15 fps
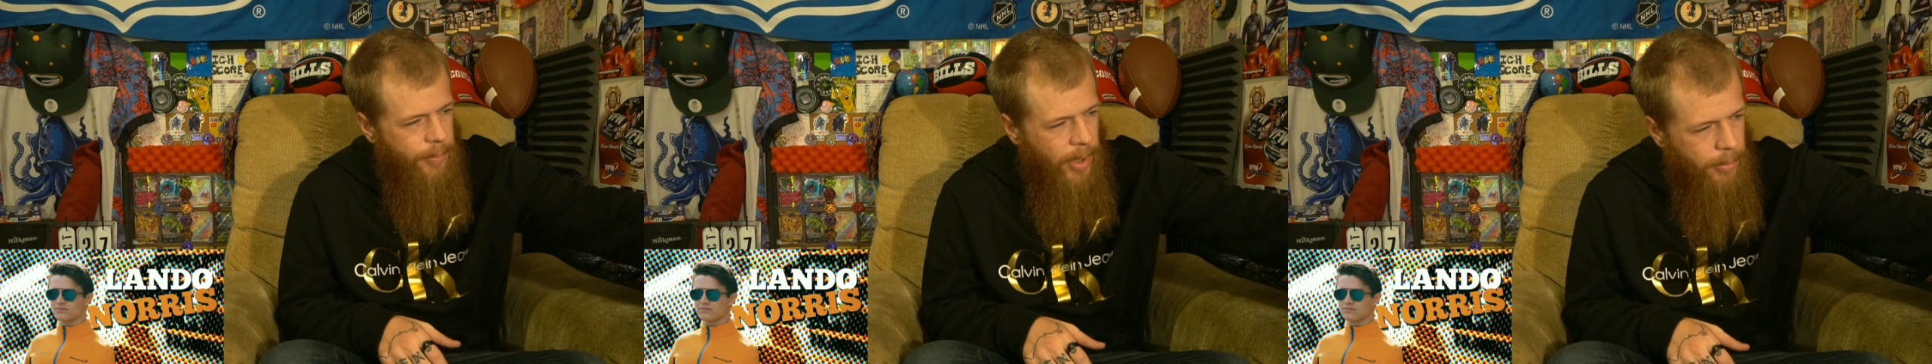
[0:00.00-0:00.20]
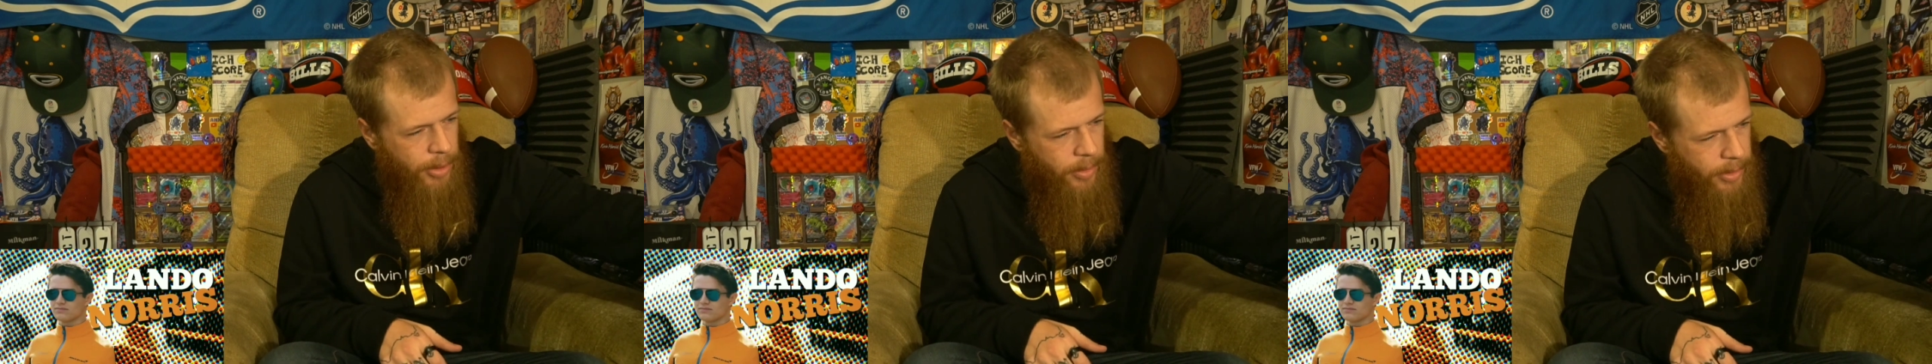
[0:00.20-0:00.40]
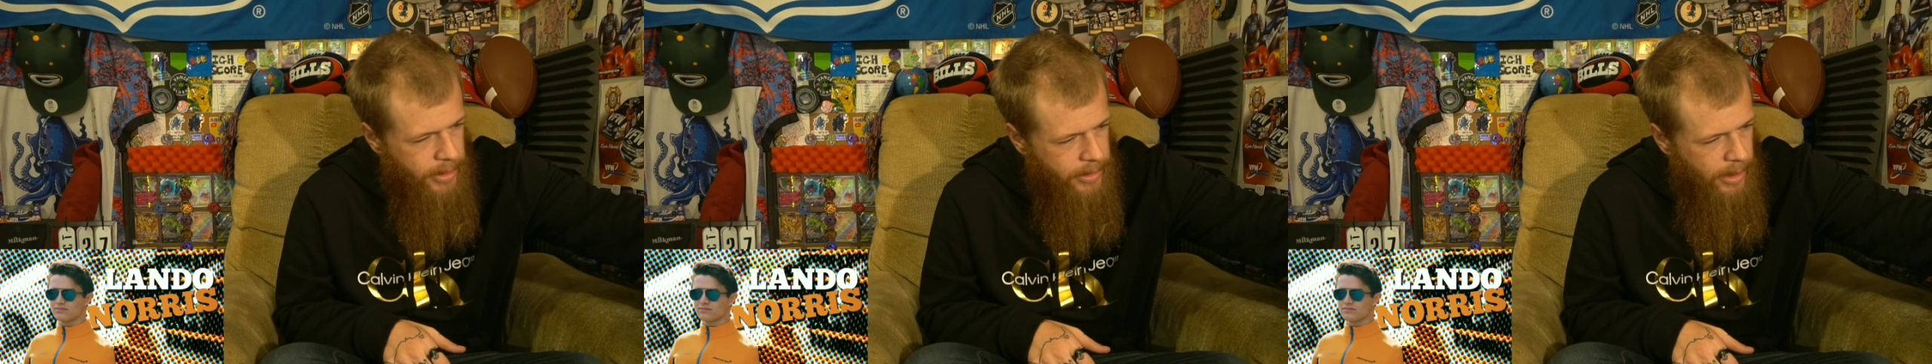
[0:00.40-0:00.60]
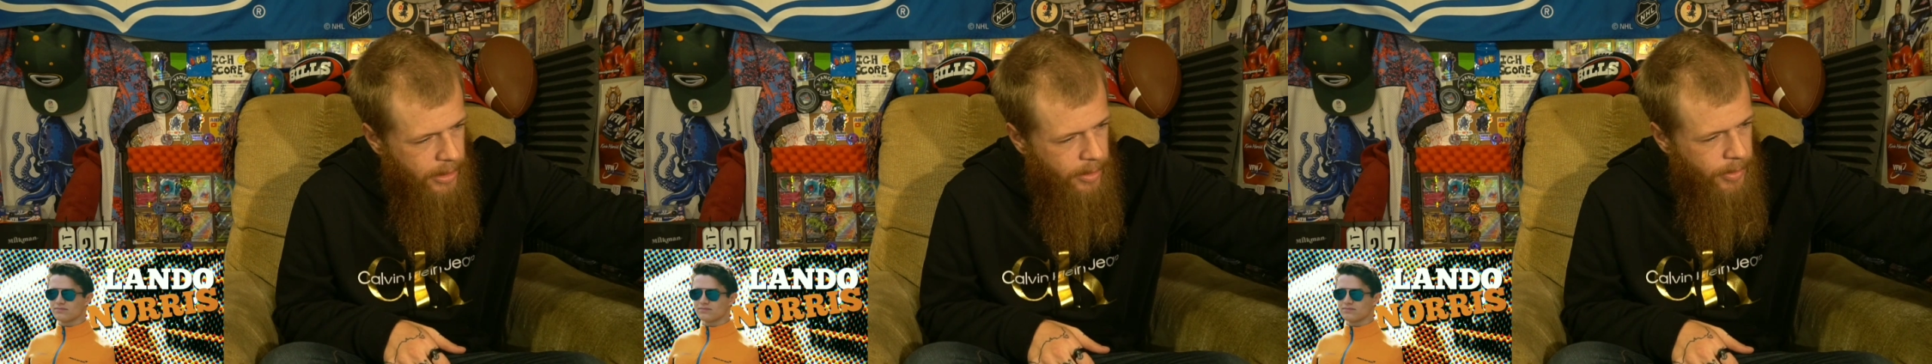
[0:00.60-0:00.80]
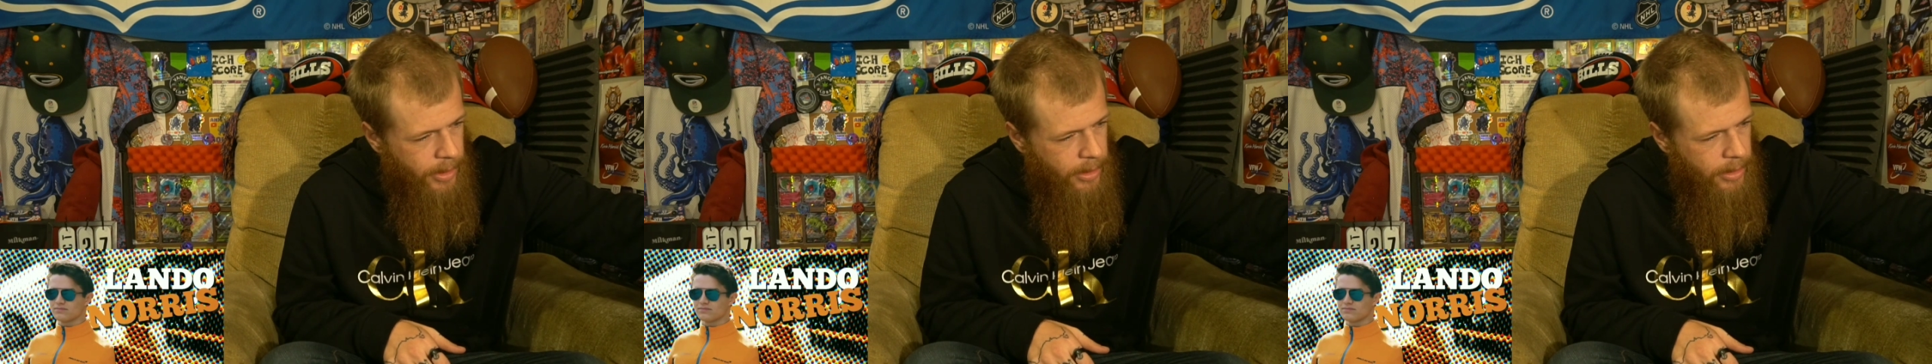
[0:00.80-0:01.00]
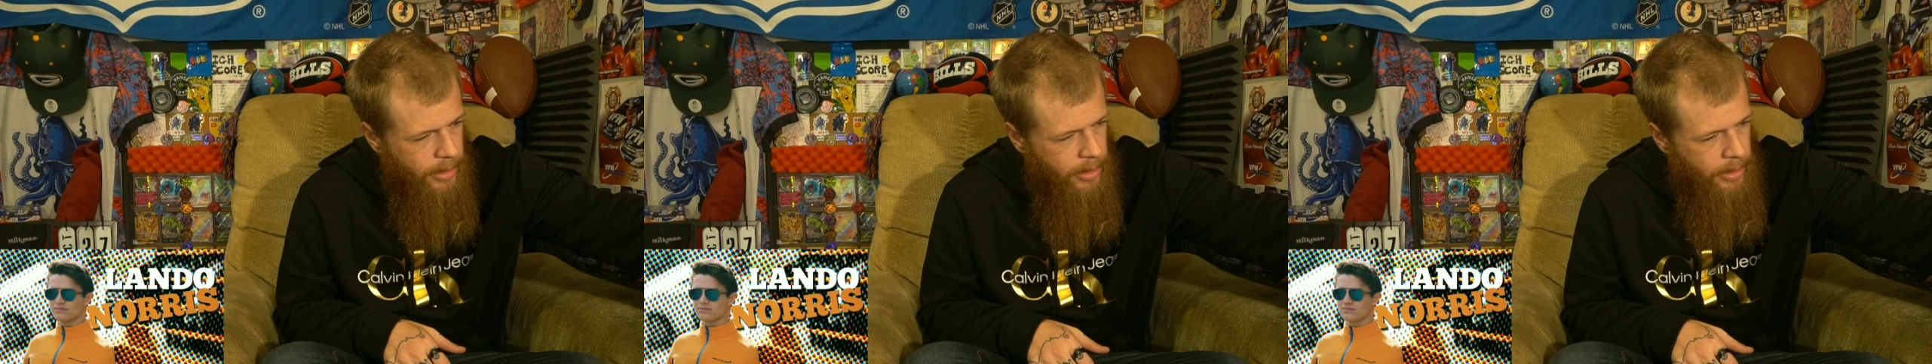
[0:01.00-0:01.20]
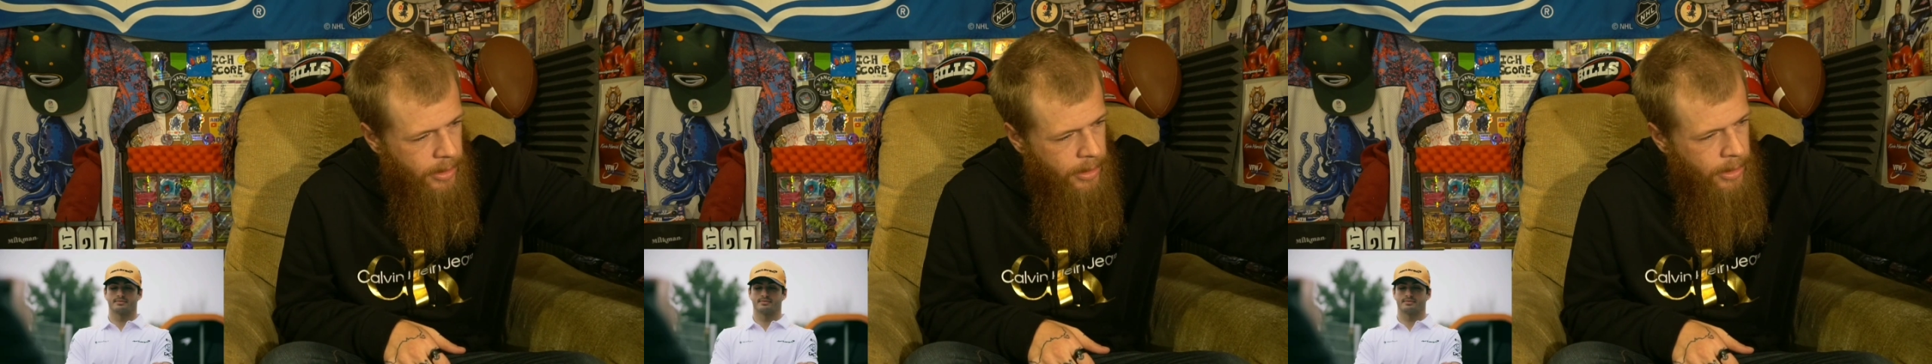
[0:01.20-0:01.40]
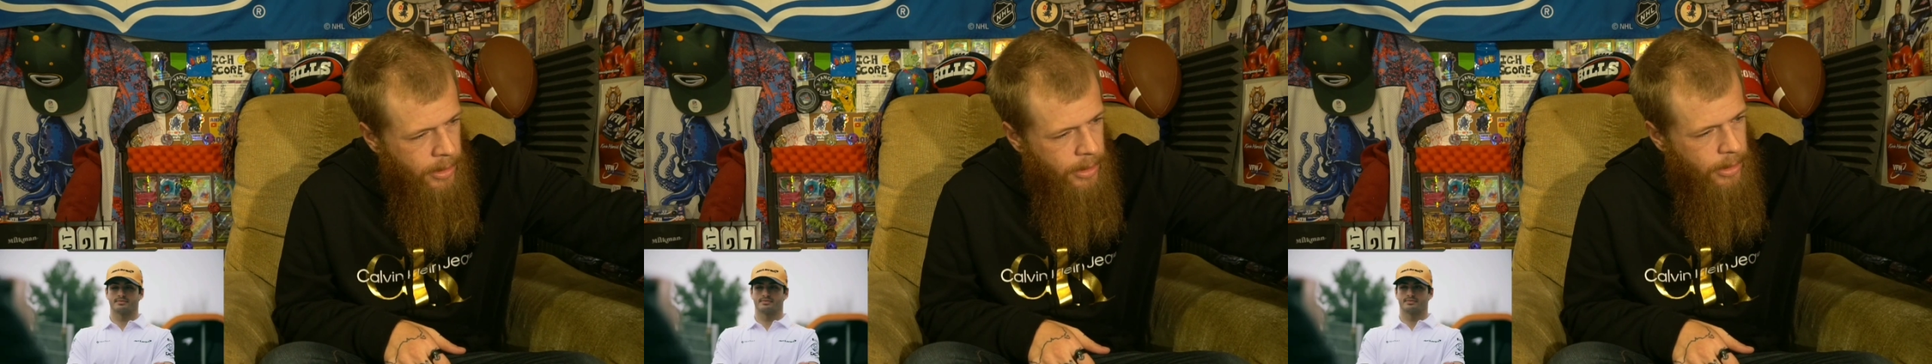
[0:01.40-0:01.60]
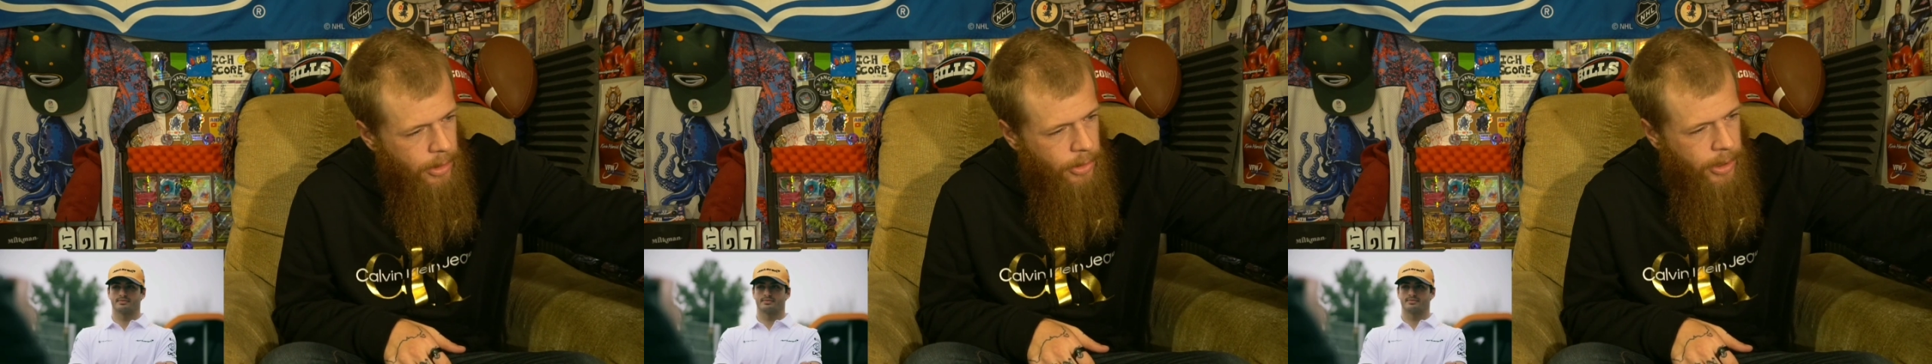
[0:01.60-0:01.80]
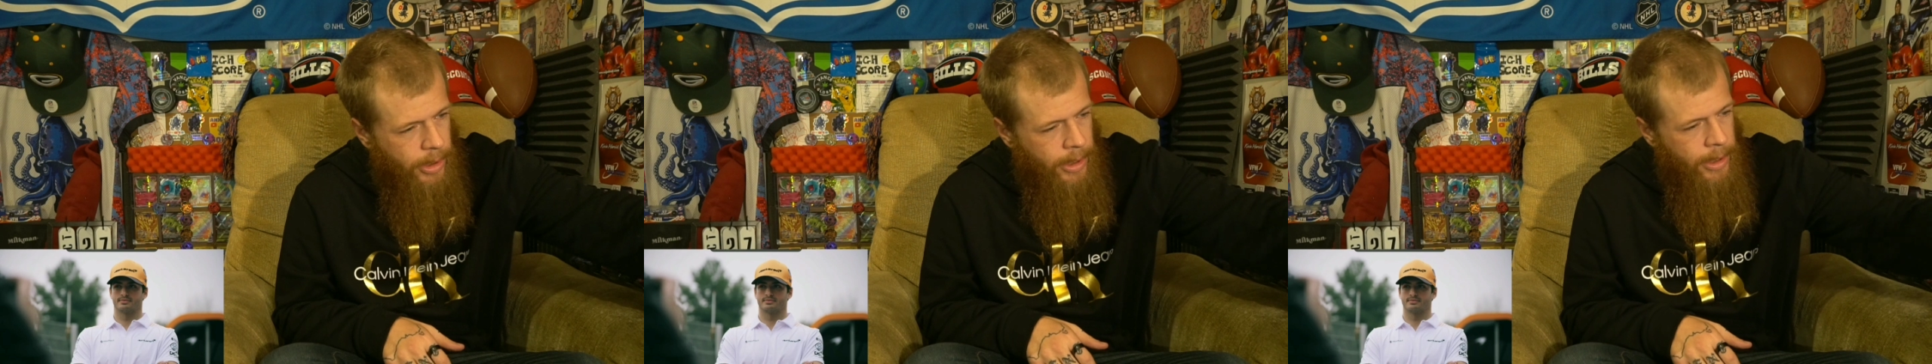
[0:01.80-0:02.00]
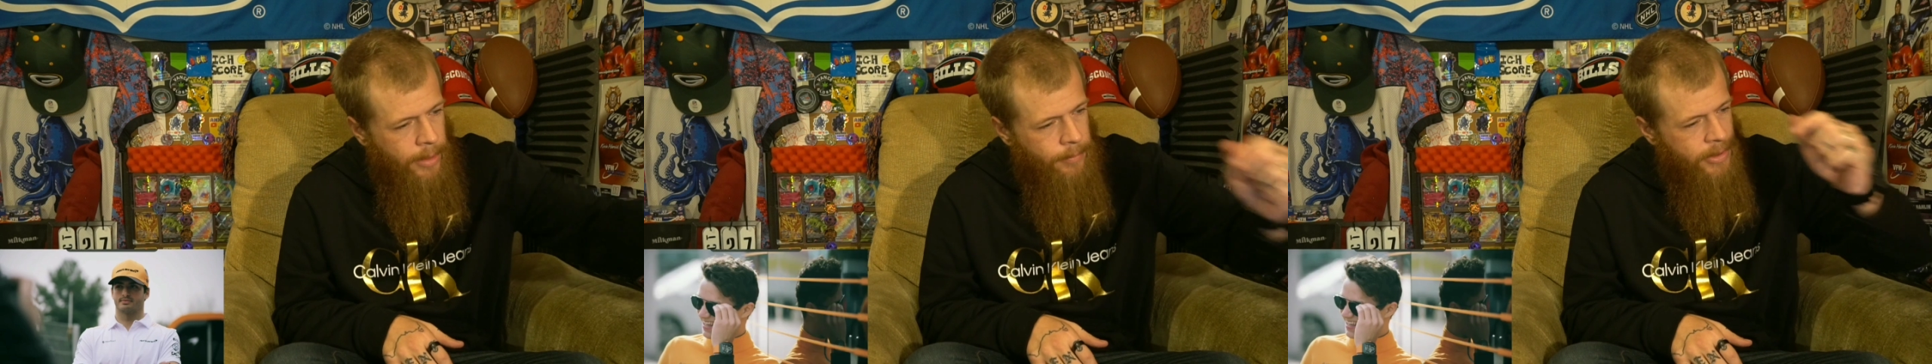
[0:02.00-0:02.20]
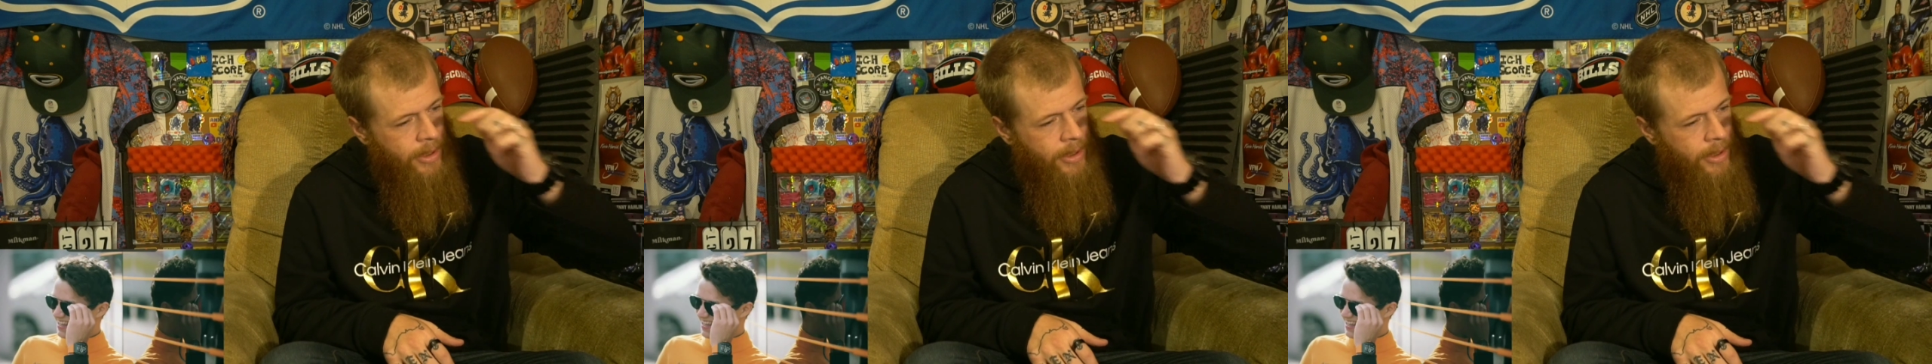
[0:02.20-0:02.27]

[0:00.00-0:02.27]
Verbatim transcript: people have been telling me to look into him,